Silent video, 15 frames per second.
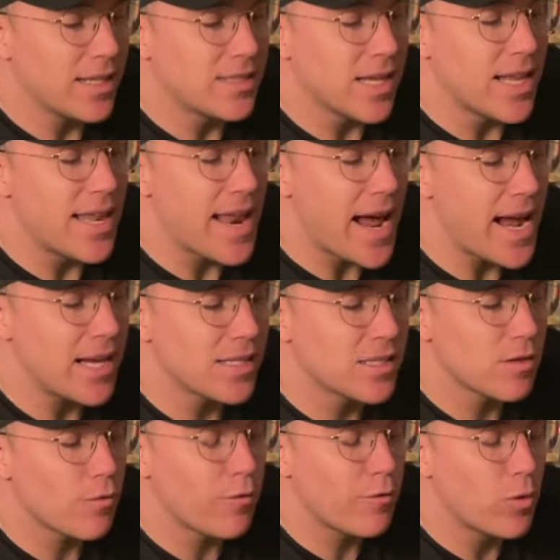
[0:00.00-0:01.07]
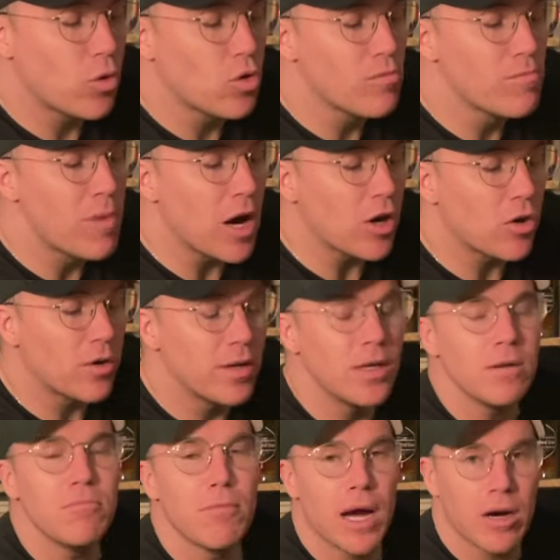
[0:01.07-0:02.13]
It's a nice, full,
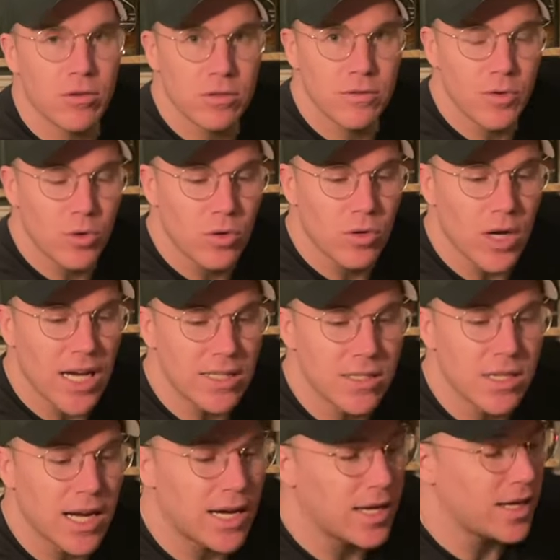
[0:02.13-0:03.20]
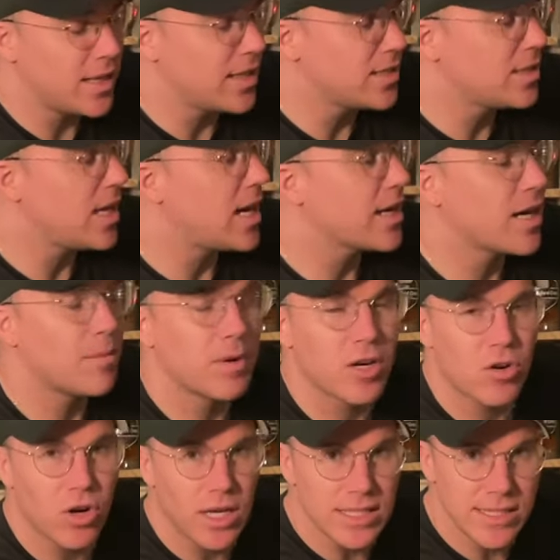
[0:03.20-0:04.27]
buttery mouthful. It does not come
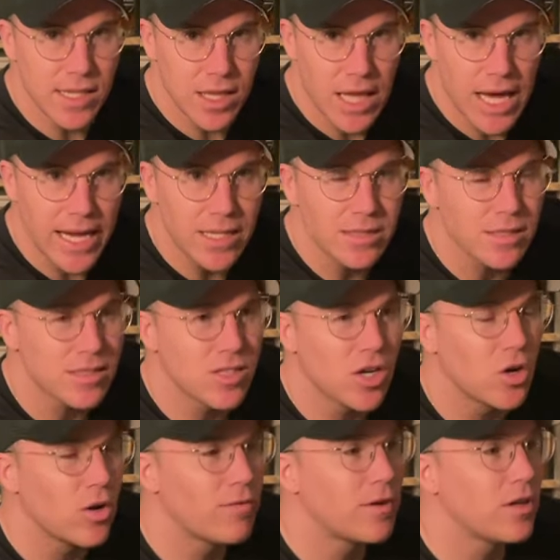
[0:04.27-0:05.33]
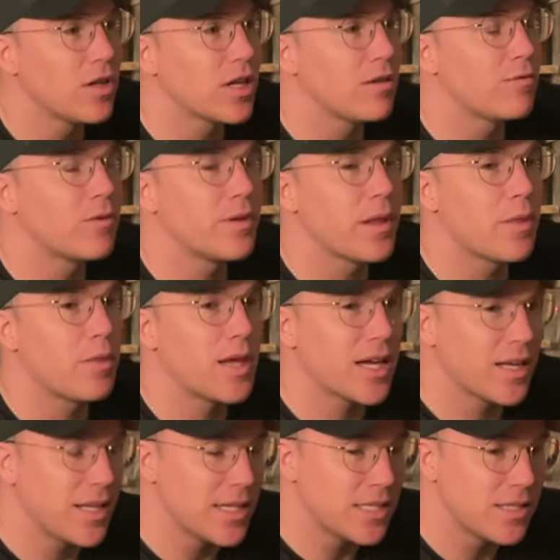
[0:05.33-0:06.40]
across light. So if you're looking for the
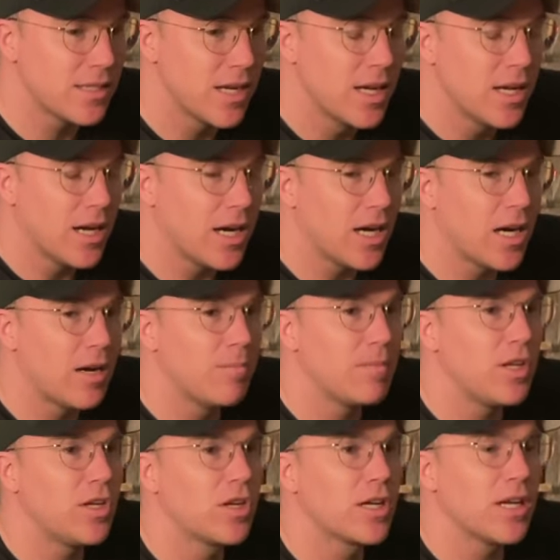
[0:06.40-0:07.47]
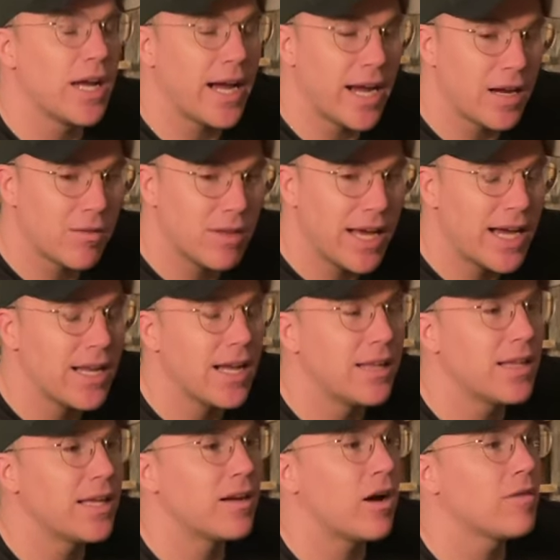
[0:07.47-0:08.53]
thickness, you're gonna have that.
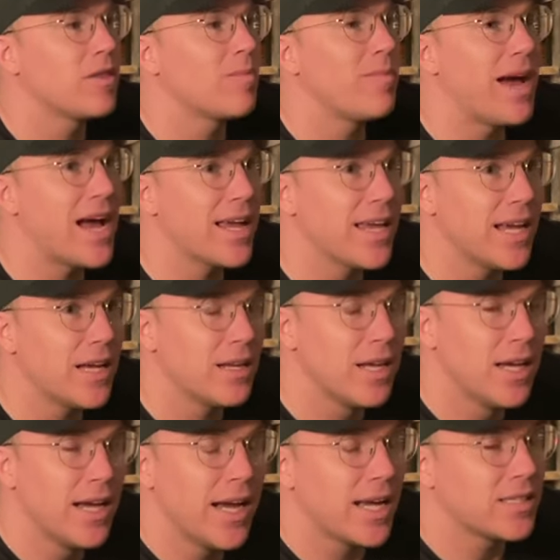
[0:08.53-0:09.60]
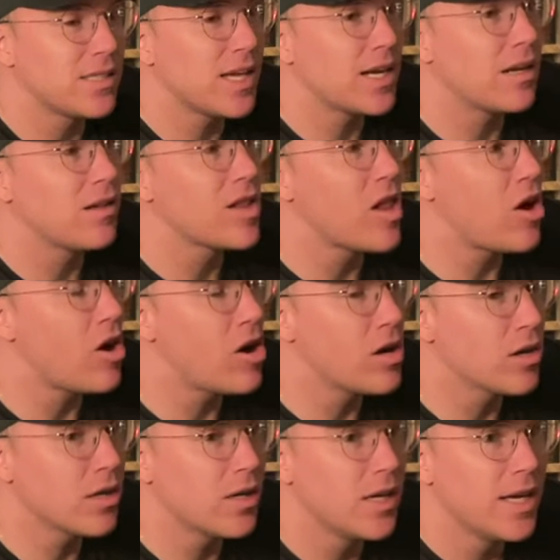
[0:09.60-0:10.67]
And then on the back end, it's not a
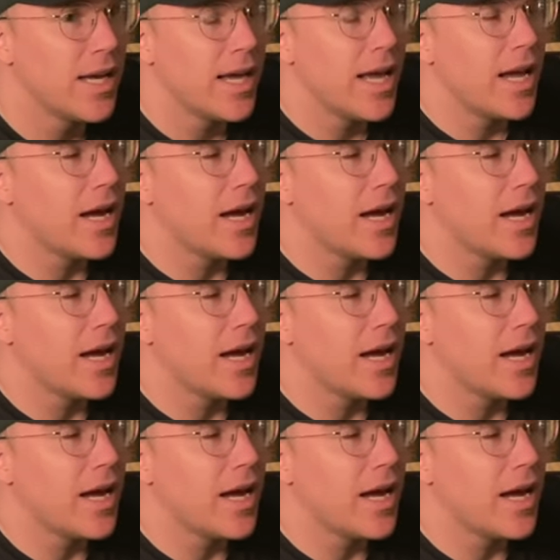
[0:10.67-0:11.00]
long